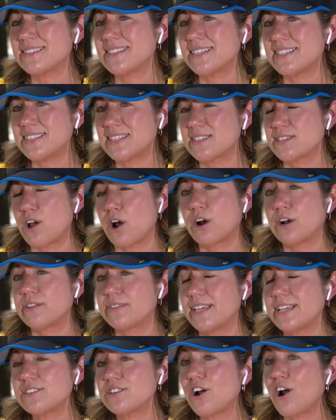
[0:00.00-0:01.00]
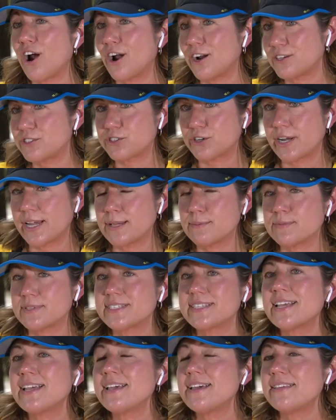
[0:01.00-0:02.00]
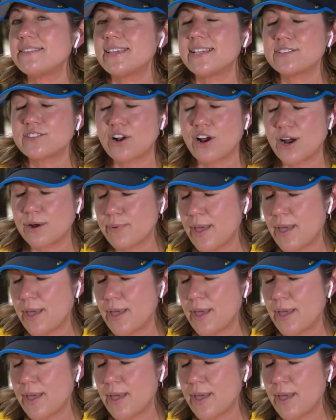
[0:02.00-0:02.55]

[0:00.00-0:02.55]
This is our, these are our dreams. These are our